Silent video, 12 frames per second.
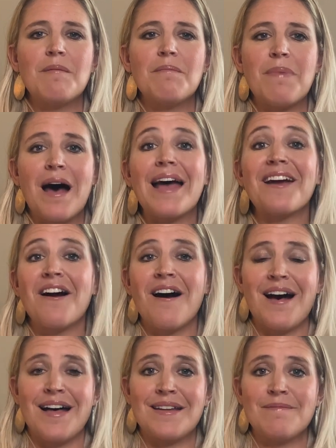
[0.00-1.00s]
by
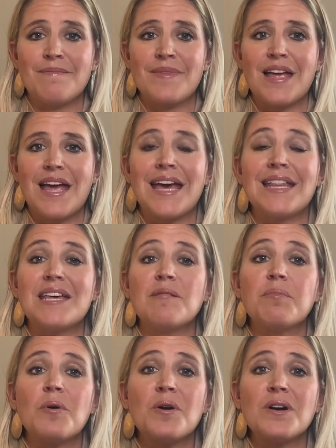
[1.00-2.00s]
God and the
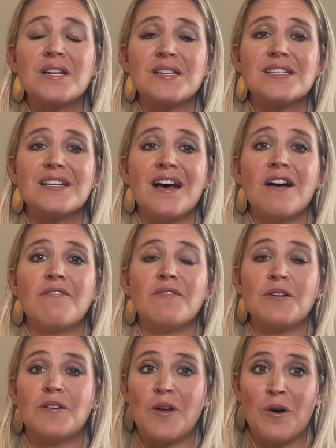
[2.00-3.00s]
importance of
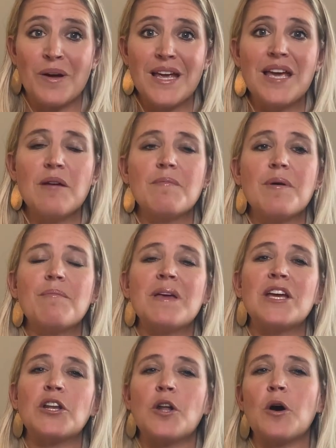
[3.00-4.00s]
knowing him, but
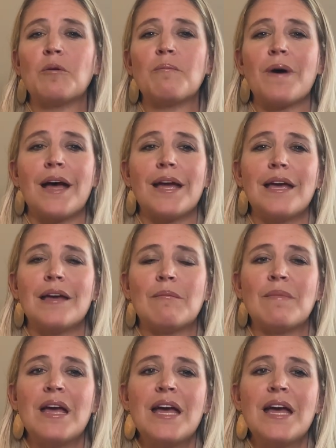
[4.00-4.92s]
being known by him.